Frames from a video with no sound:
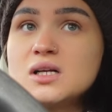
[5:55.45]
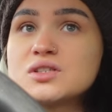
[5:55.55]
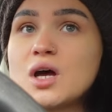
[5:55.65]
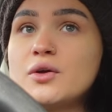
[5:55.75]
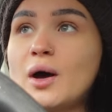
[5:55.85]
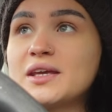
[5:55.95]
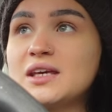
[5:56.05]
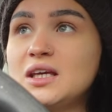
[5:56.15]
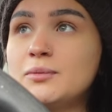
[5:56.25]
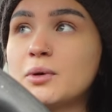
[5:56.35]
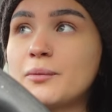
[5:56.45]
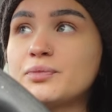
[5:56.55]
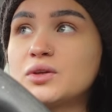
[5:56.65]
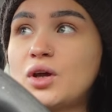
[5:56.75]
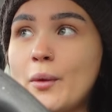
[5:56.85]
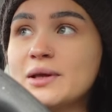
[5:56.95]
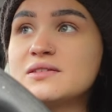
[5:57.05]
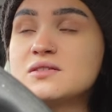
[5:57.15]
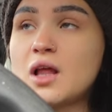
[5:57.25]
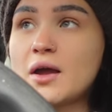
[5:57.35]
So I keep
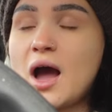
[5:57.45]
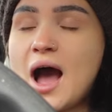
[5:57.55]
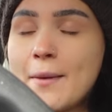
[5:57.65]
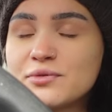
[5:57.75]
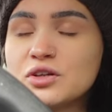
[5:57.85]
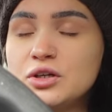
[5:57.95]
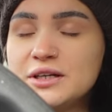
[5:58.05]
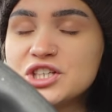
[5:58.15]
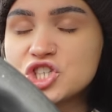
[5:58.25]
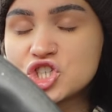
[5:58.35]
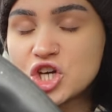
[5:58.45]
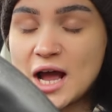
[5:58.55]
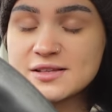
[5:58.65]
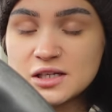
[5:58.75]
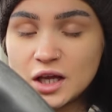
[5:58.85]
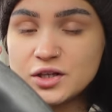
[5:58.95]
going like absolutely shattered,